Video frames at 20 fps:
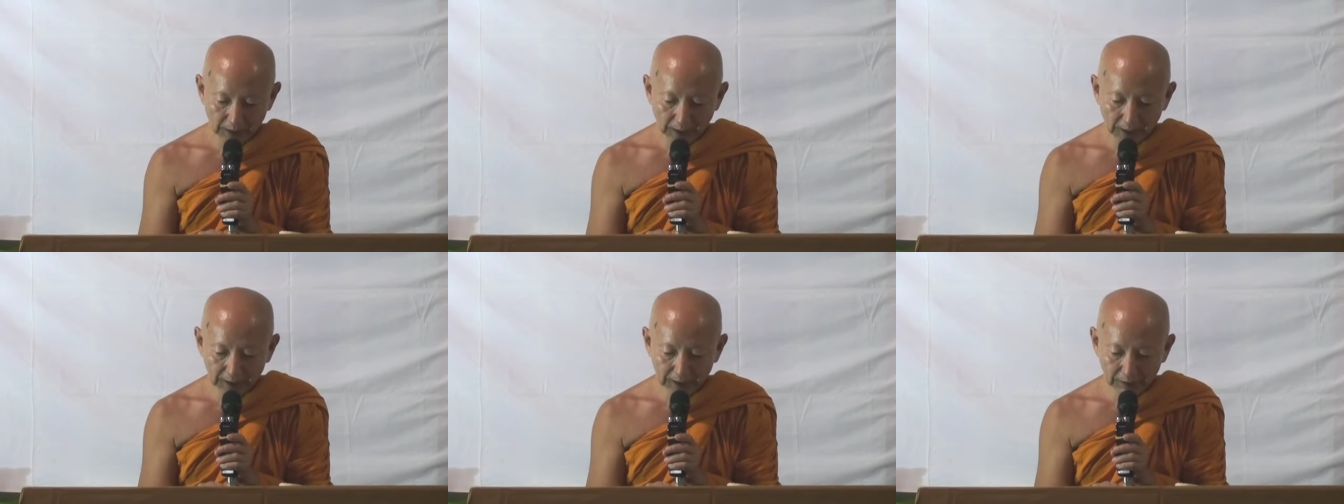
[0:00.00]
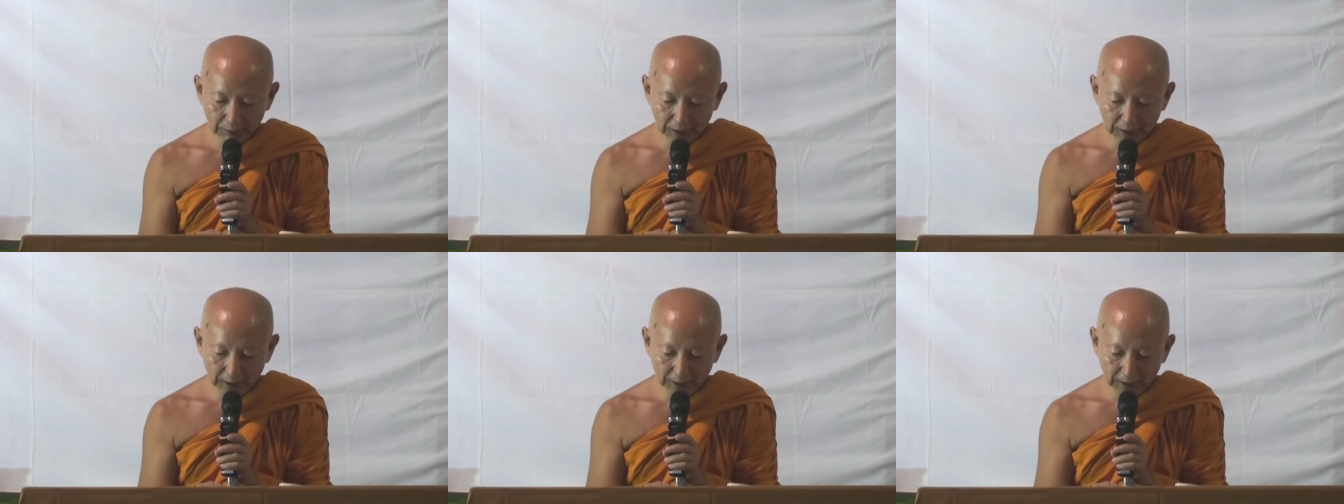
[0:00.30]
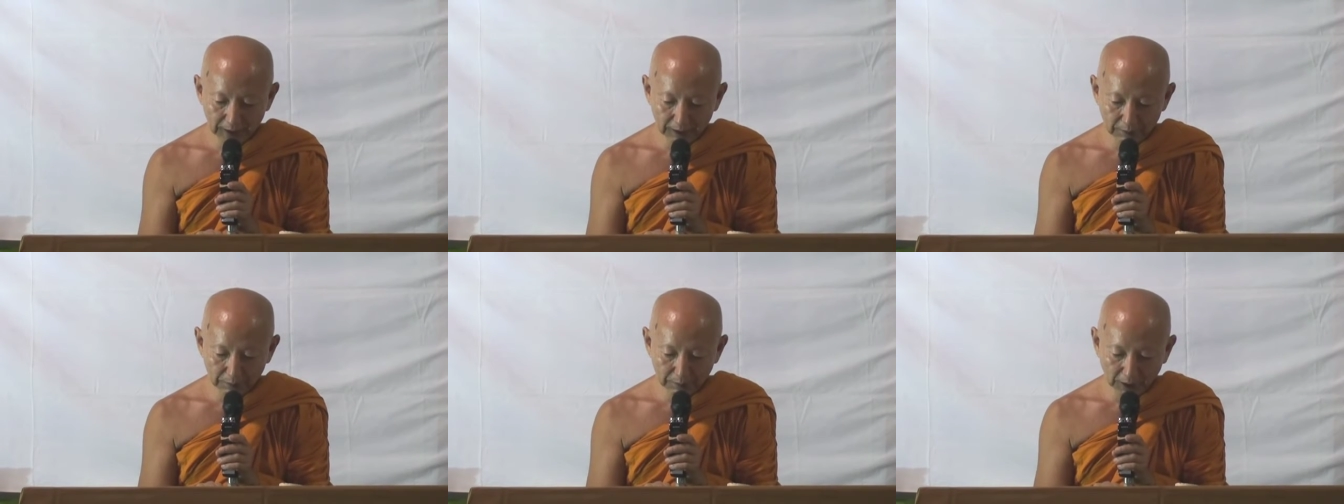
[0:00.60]
And they
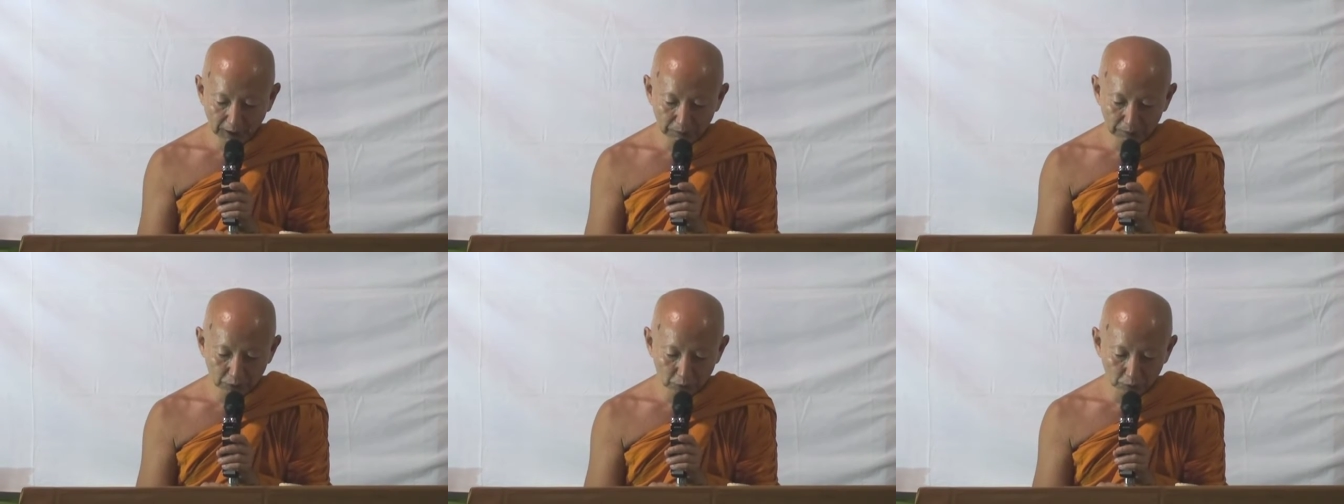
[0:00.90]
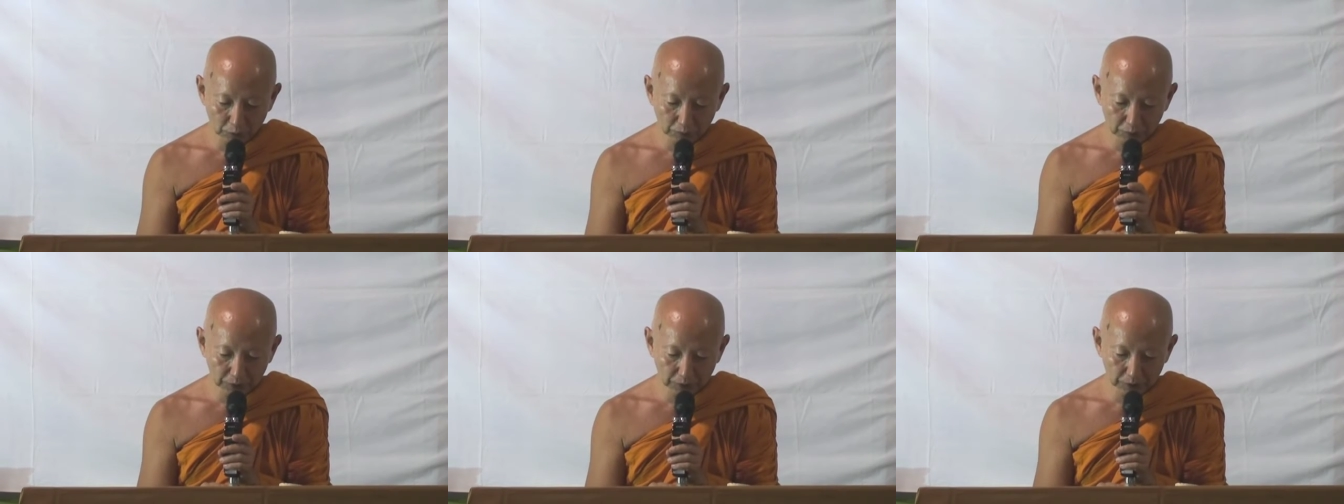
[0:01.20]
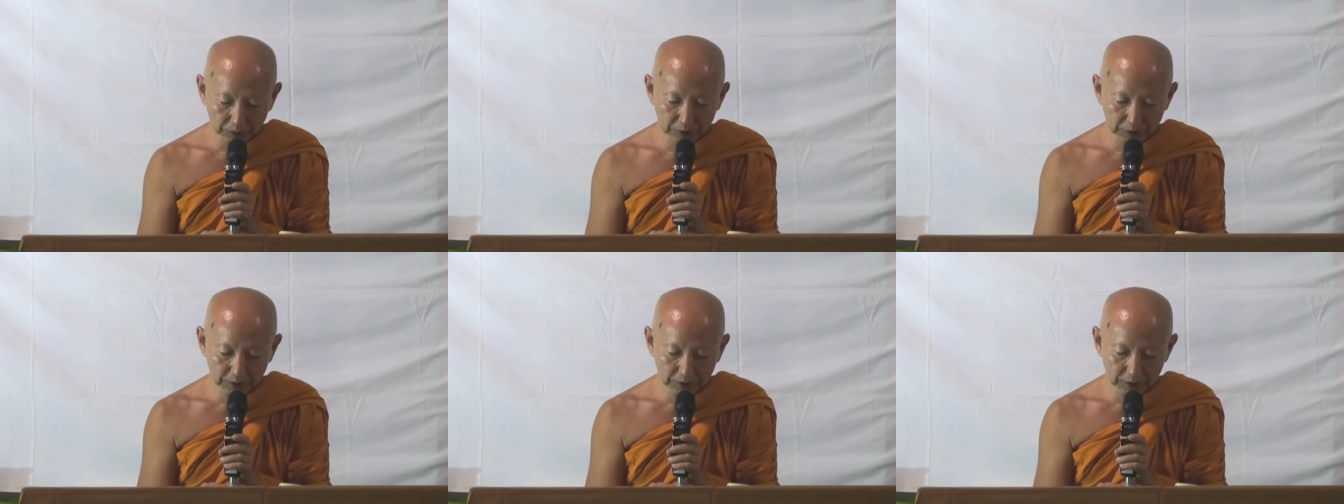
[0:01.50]
became my
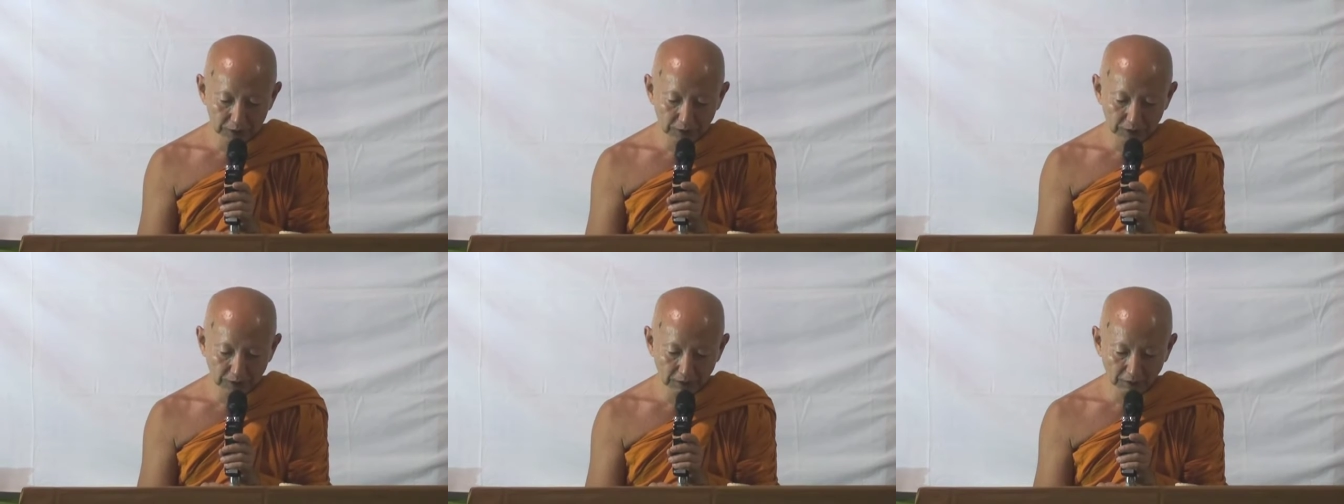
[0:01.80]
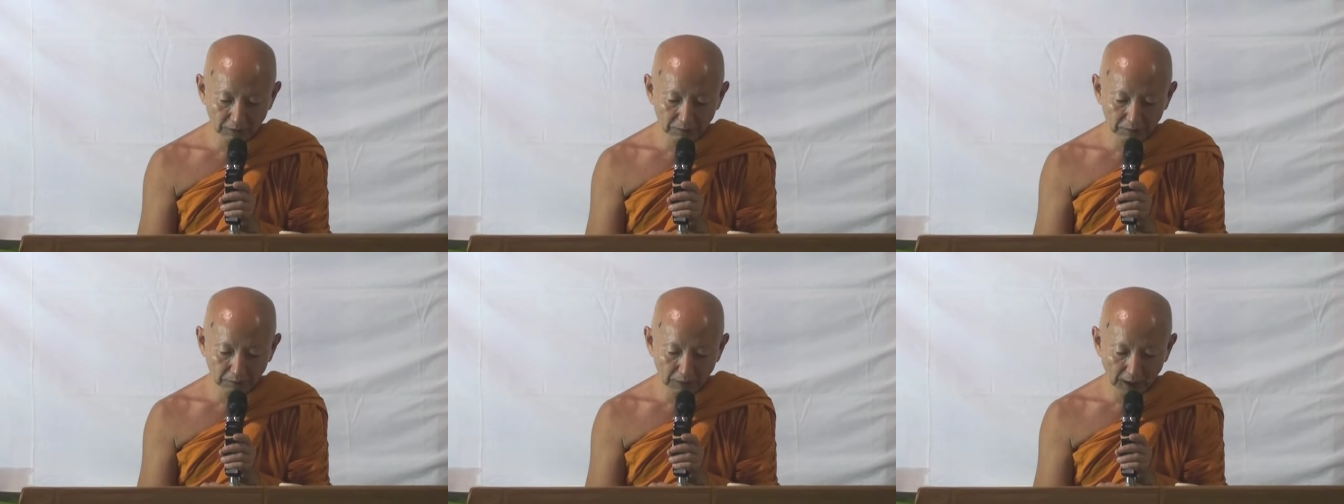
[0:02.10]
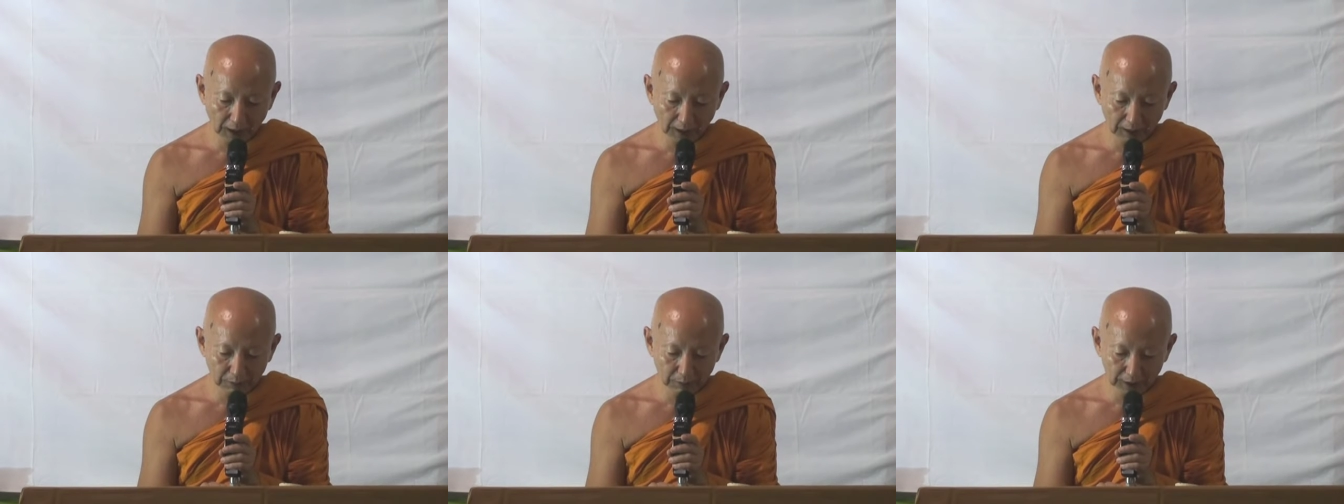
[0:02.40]
pupils instead of
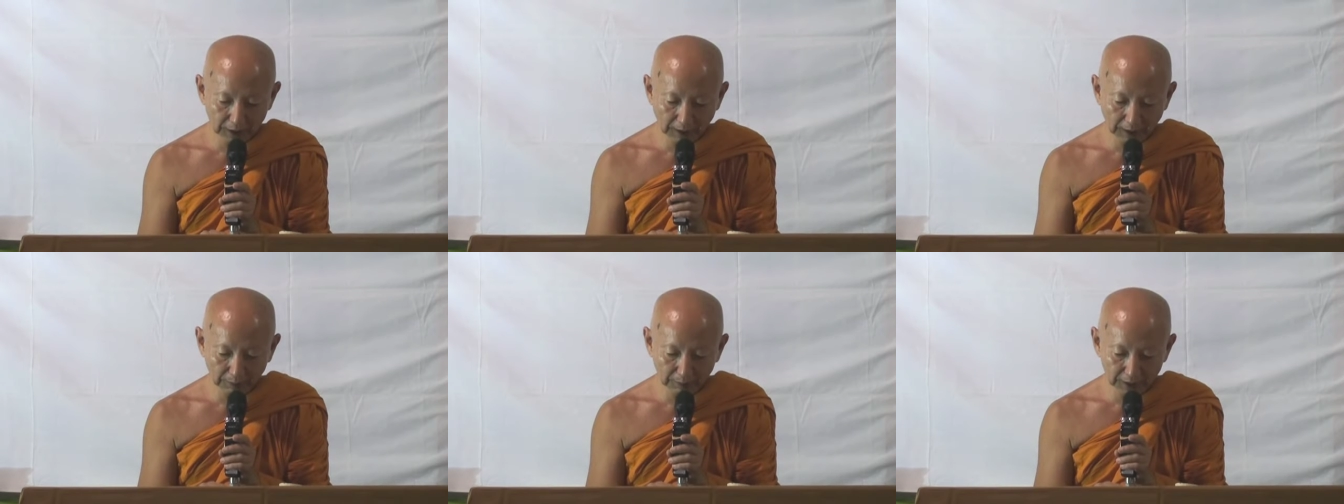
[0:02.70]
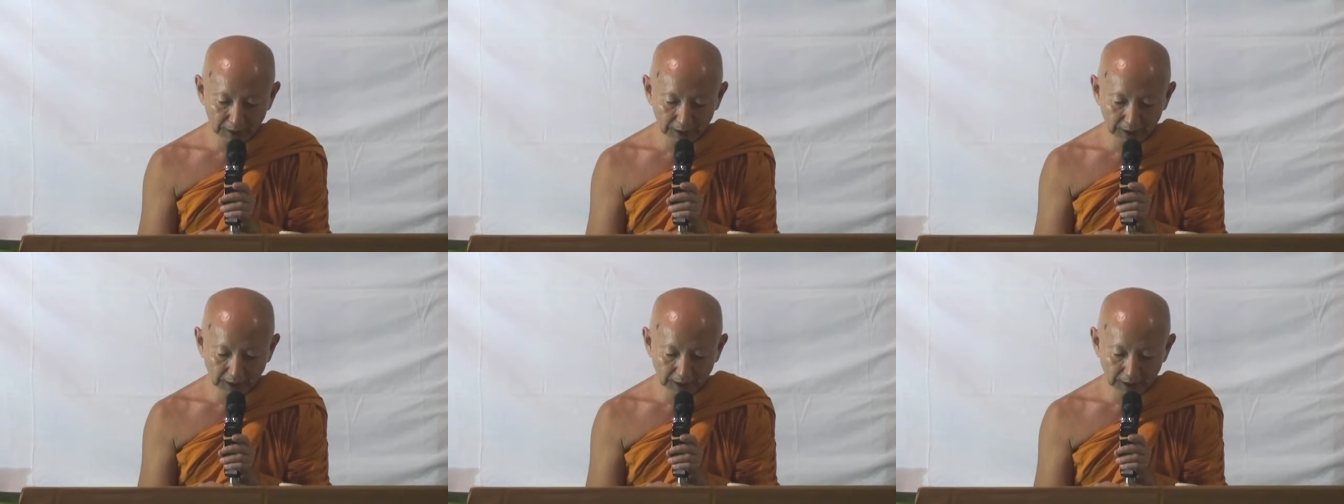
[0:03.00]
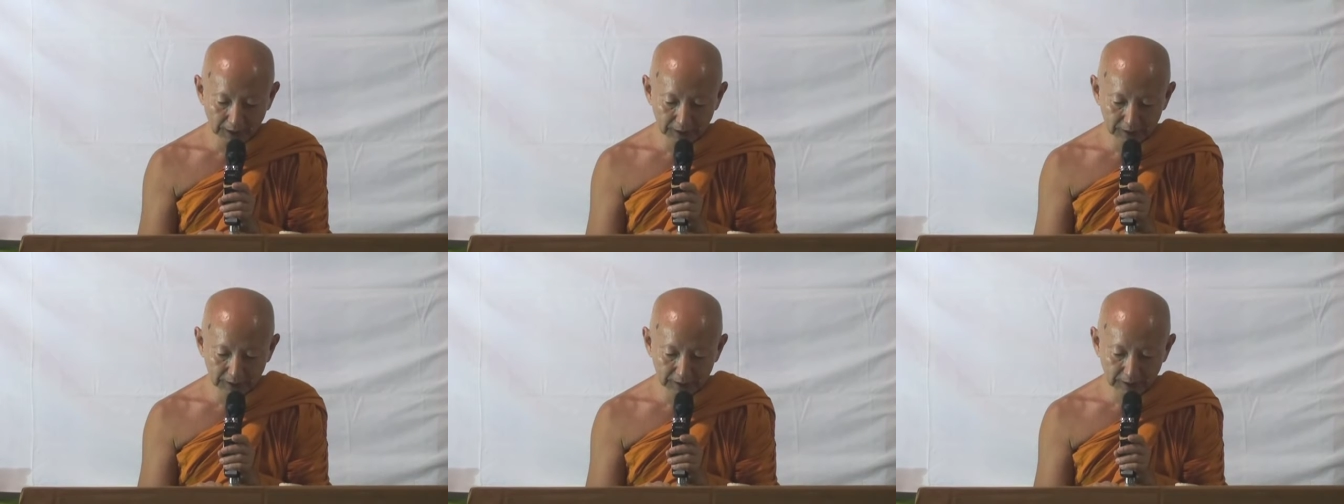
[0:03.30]
my becoming
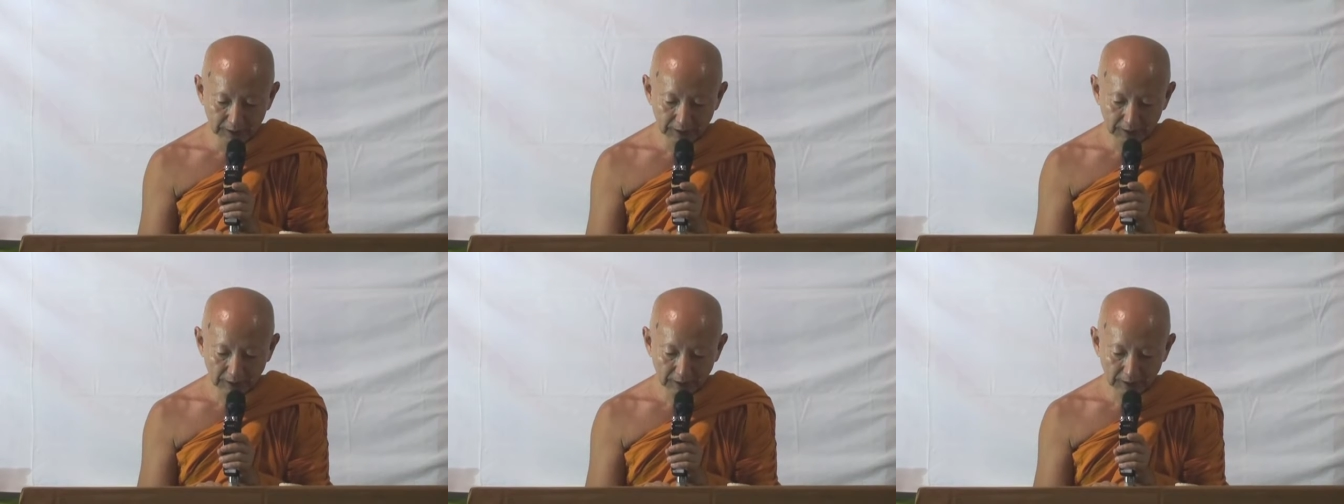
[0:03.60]
theirs.